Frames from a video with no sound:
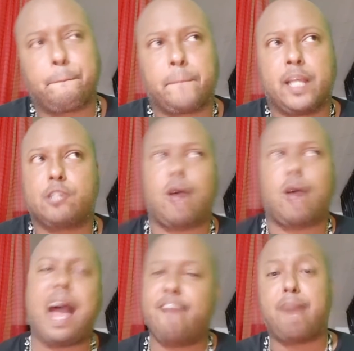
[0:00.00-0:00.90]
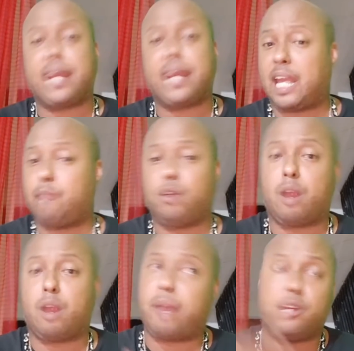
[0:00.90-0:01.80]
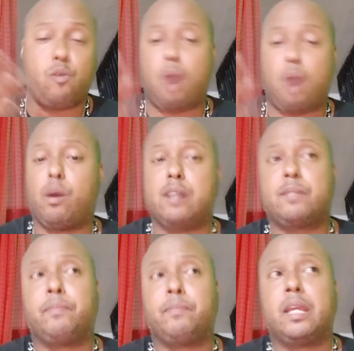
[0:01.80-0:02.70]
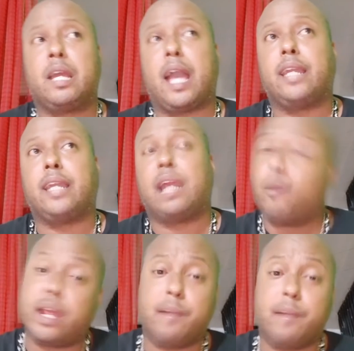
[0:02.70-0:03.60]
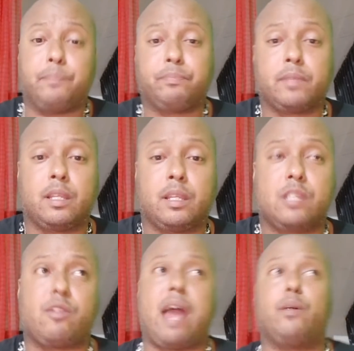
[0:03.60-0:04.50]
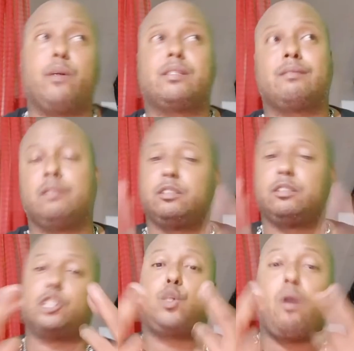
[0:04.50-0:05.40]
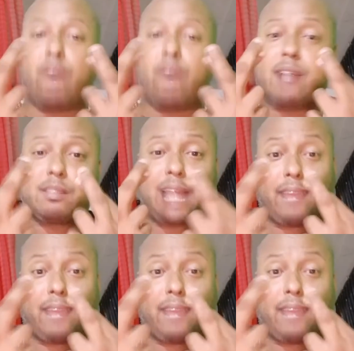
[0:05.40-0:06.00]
So I have my name. You know, everybody knew who I was, and then I'm with him. So now it's the two of us like